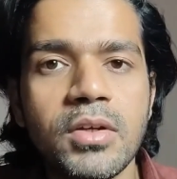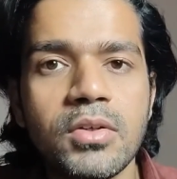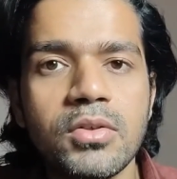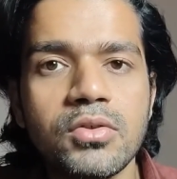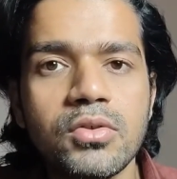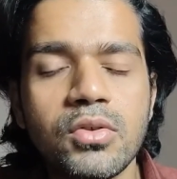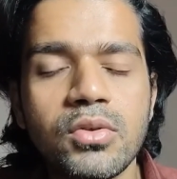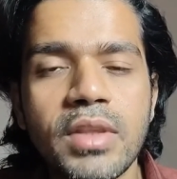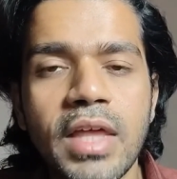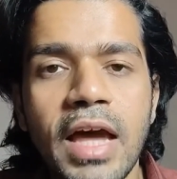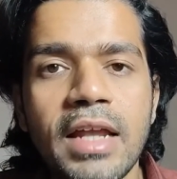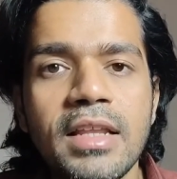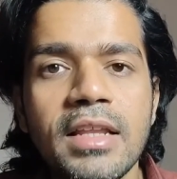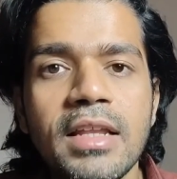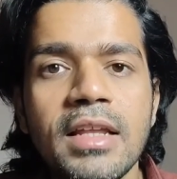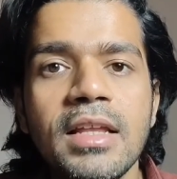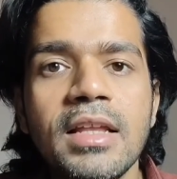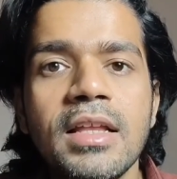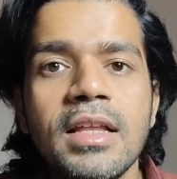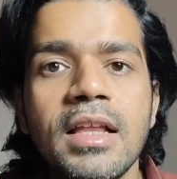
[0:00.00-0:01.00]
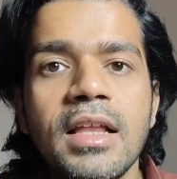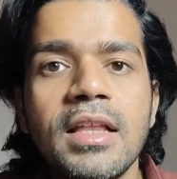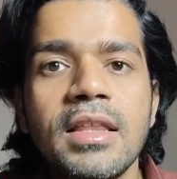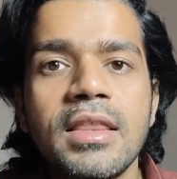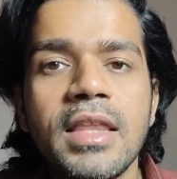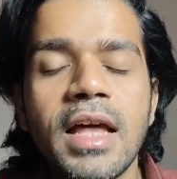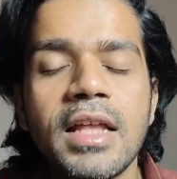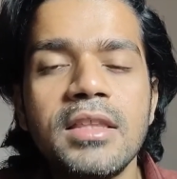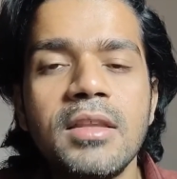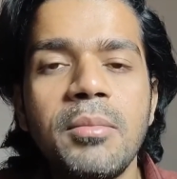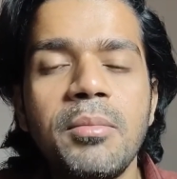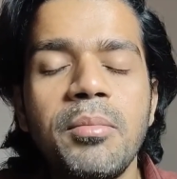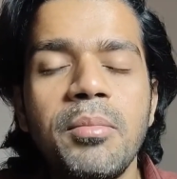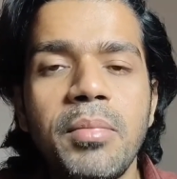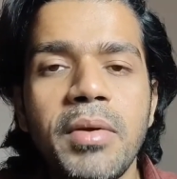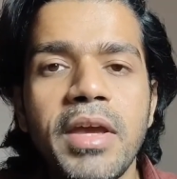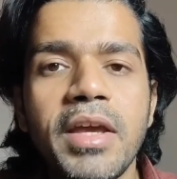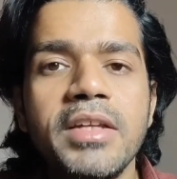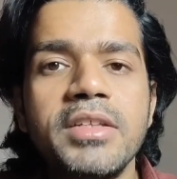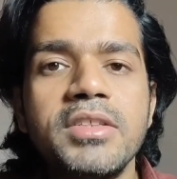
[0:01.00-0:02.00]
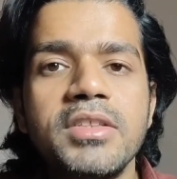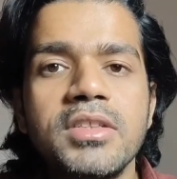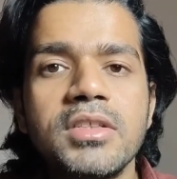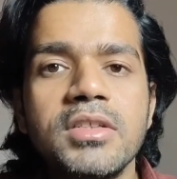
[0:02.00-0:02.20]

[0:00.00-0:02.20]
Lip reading: so that the page